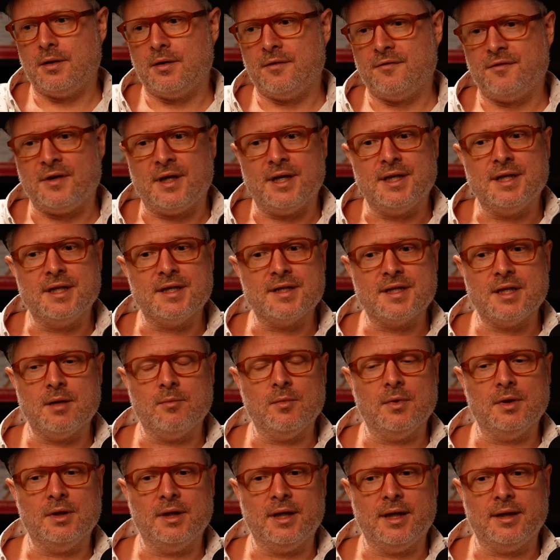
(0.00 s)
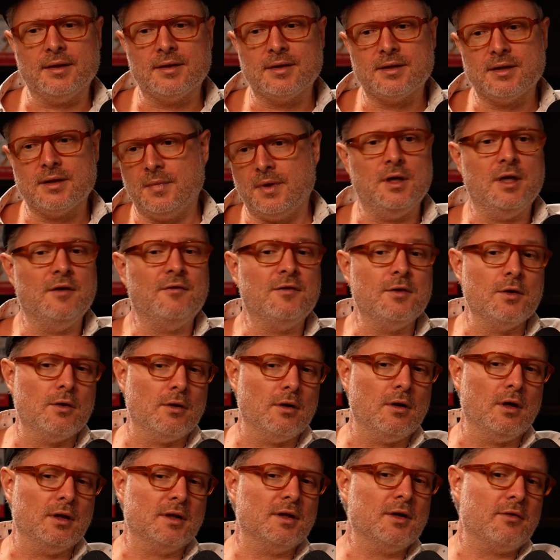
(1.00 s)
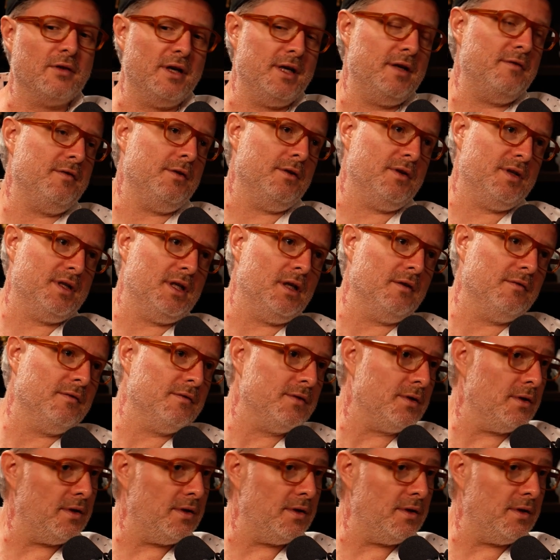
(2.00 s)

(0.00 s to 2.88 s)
Finding someone that, if you're not creative yourself, so